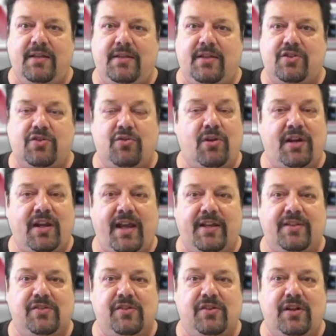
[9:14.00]
The short
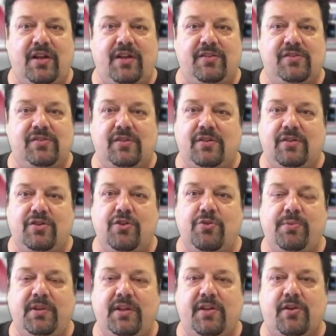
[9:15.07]
answer is 2
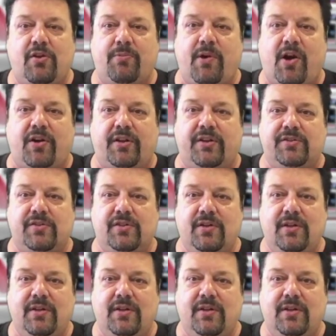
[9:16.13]
political parties,